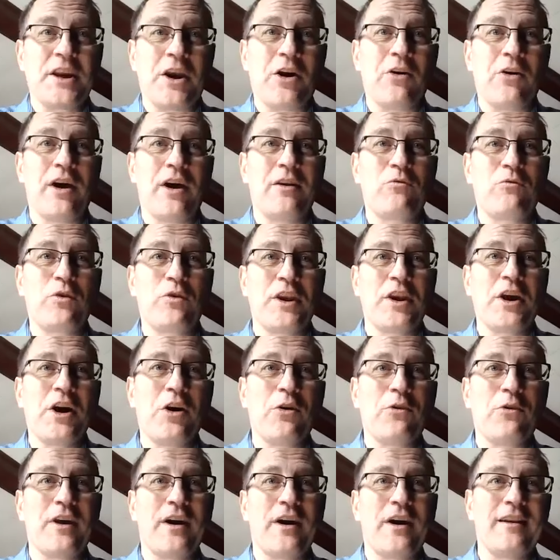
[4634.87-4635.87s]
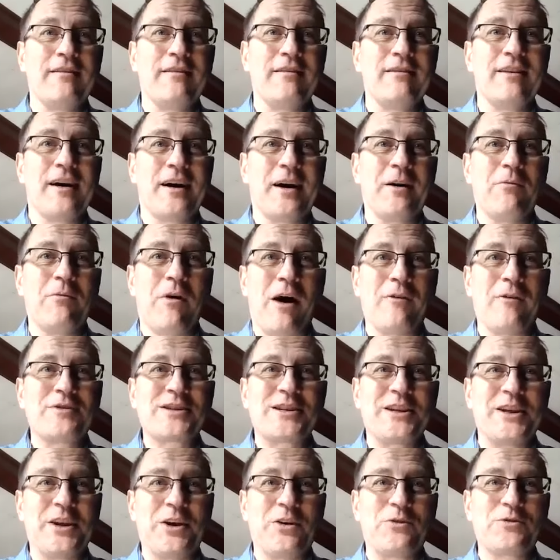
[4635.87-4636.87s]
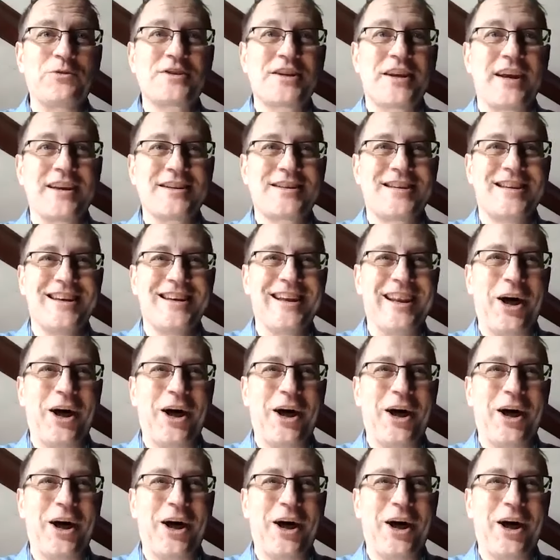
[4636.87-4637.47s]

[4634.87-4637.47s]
You know, and we know that uh, obviously nose has